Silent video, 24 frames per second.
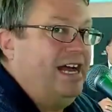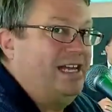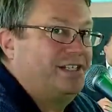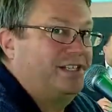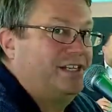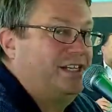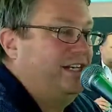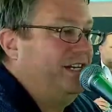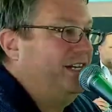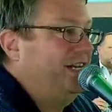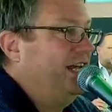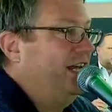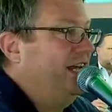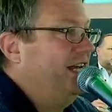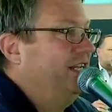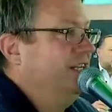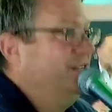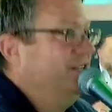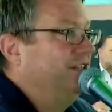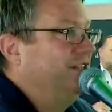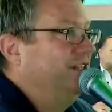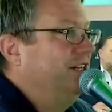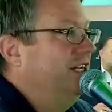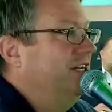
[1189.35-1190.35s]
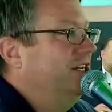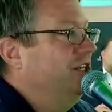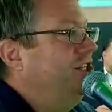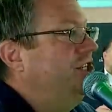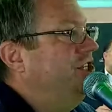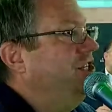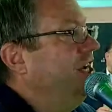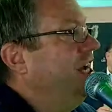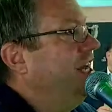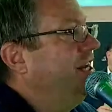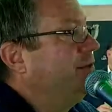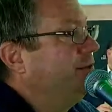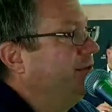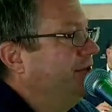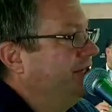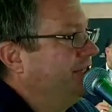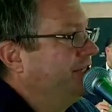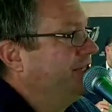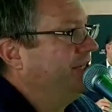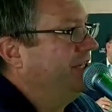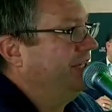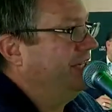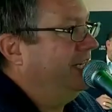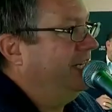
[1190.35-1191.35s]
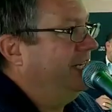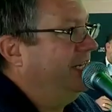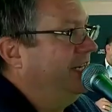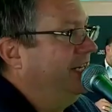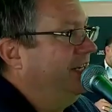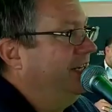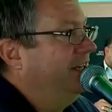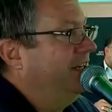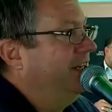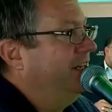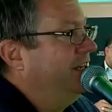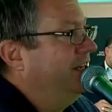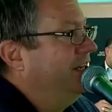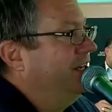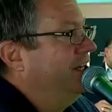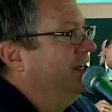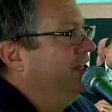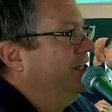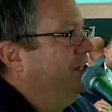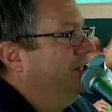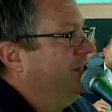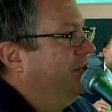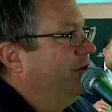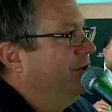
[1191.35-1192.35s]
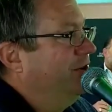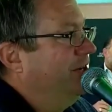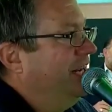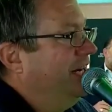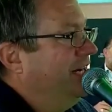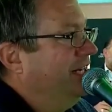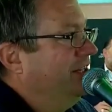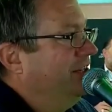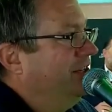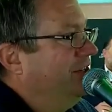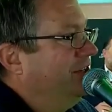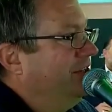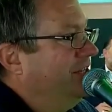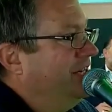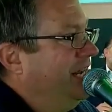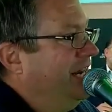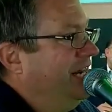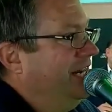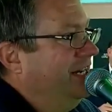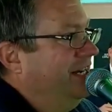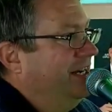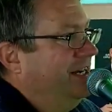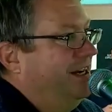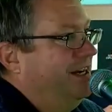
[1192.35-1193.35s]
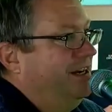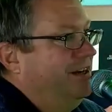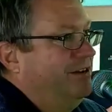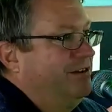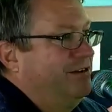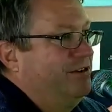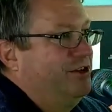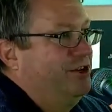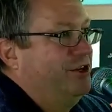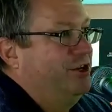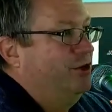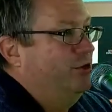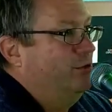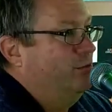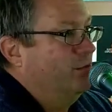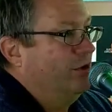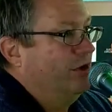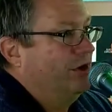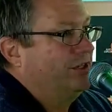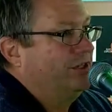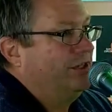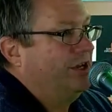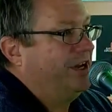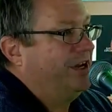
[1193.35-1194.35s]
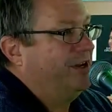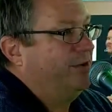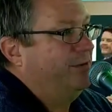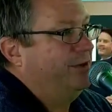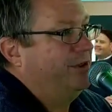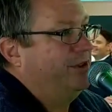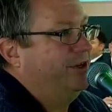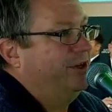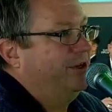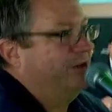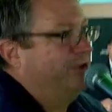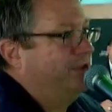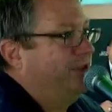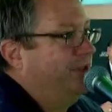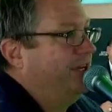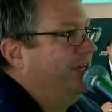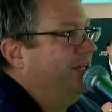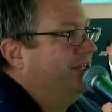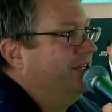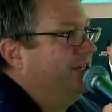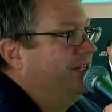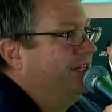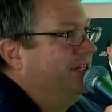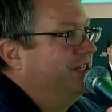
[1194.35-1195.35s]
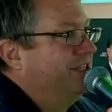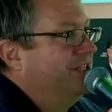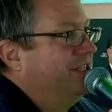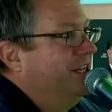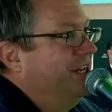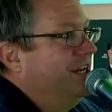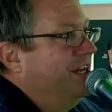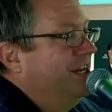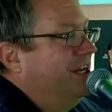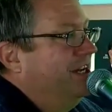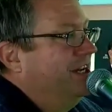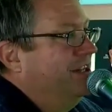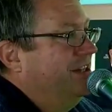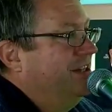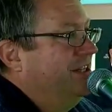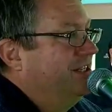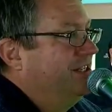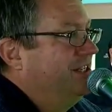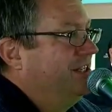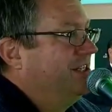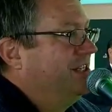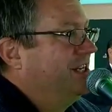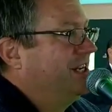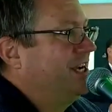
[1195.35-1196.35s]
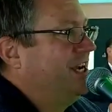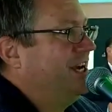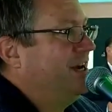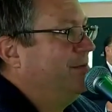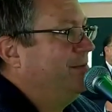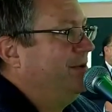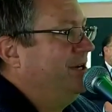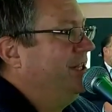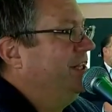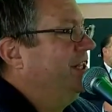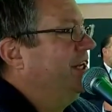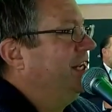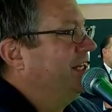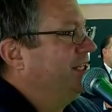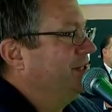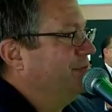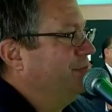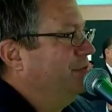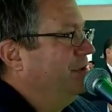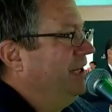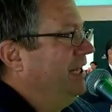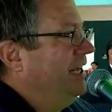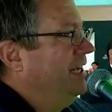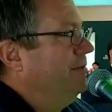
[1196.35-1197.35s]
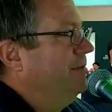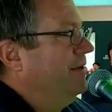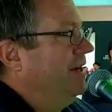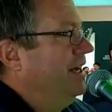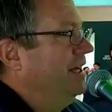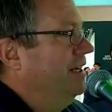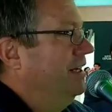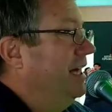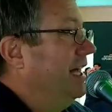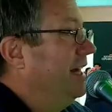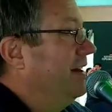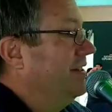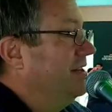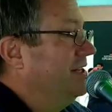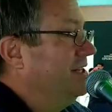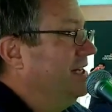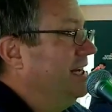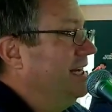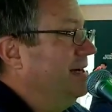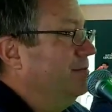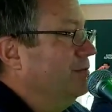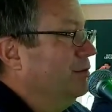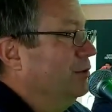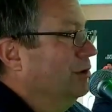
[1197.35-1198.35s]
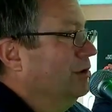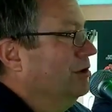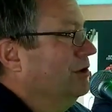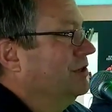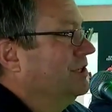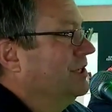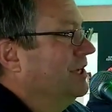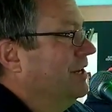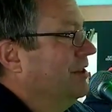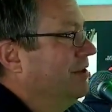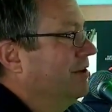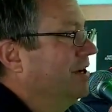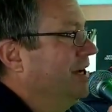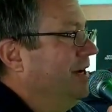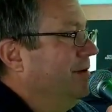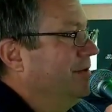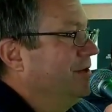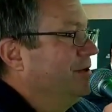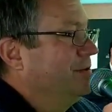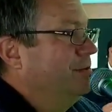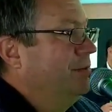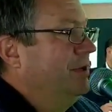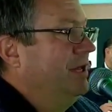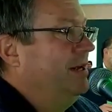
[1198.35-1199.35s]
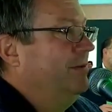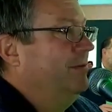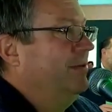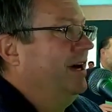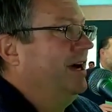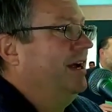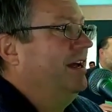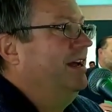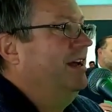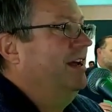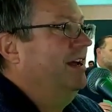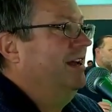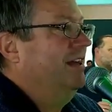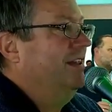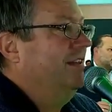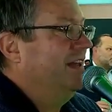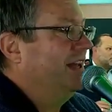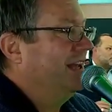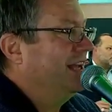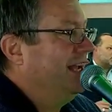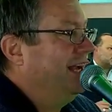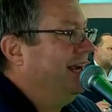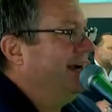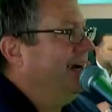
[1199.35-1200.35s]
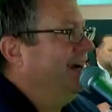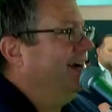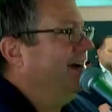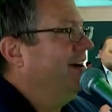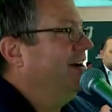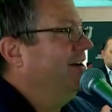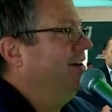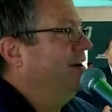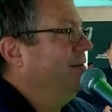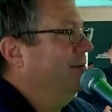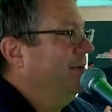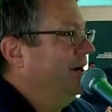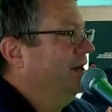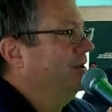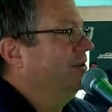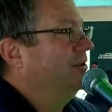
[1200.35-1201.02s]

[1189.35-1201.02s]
Fasken has generously donated their data. You worked on it with your thesis. This is a company that doesn't play by a lot of the same rules that other companies play by. They care